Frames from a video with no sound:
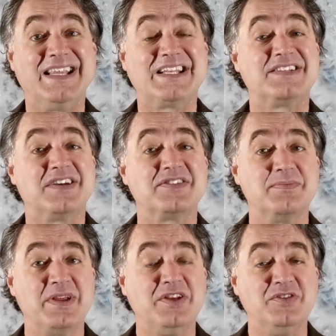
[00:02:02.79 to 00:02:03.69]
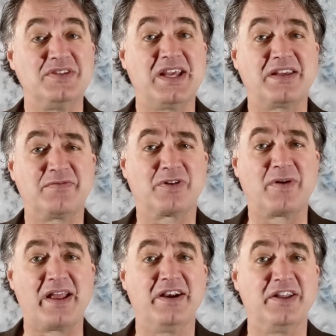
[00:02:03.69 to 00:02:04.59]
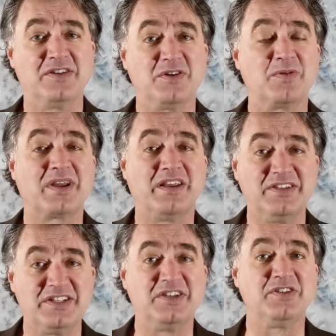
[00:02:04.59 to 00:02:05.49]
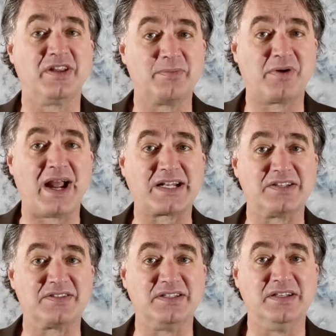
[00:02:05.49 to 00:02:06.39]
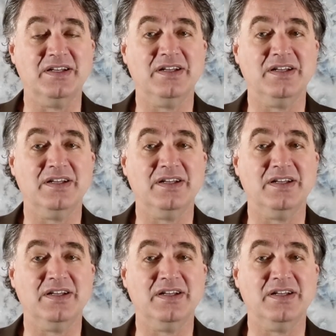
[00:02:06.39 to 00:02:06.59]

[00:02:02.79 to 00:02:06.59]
That doesn't mean you take it for granted and don't continually practice it,